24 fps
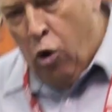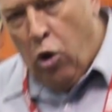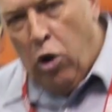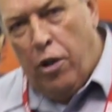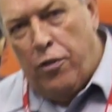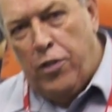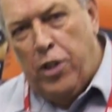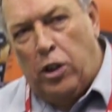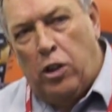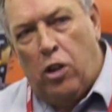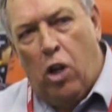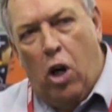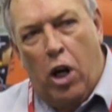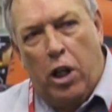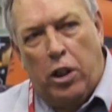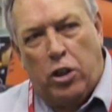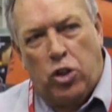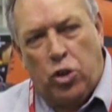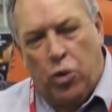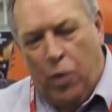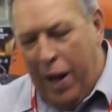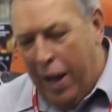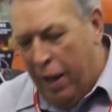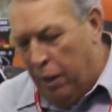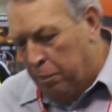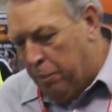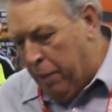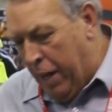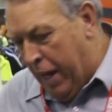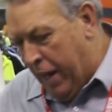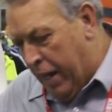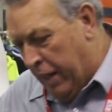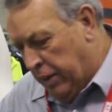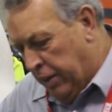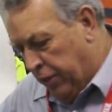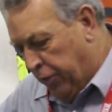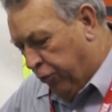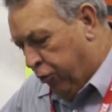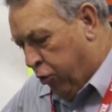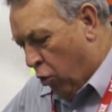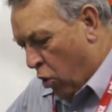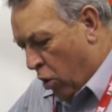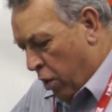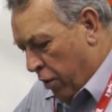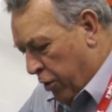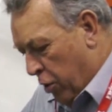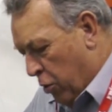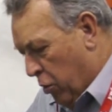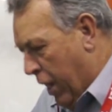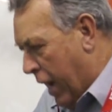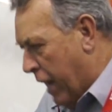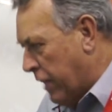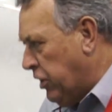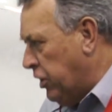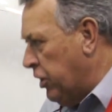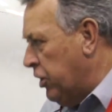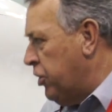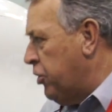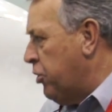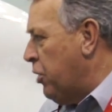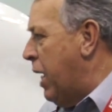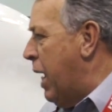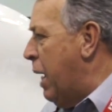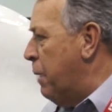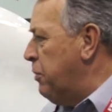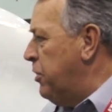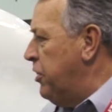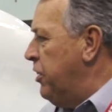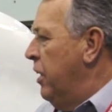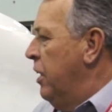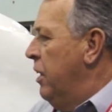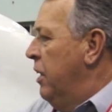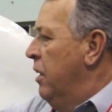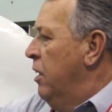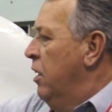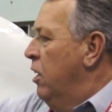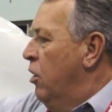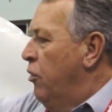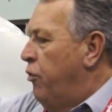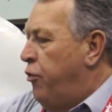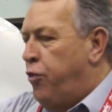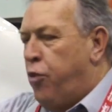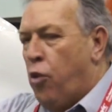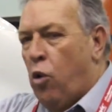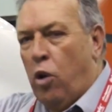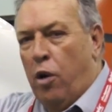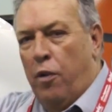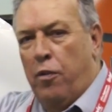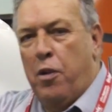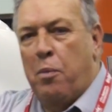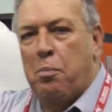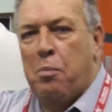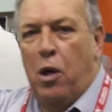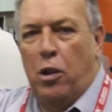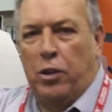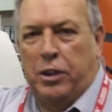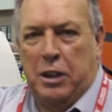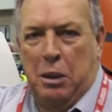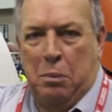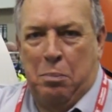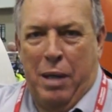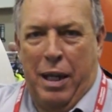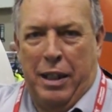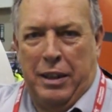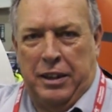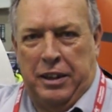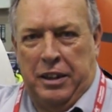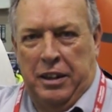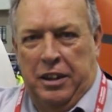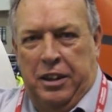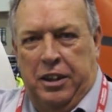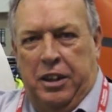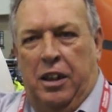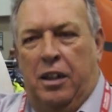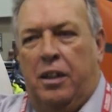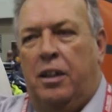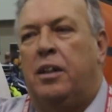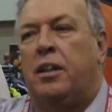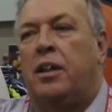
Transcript: 4 of the large ground pads, 4 of the ratchet straps, 4 of the multi-bases.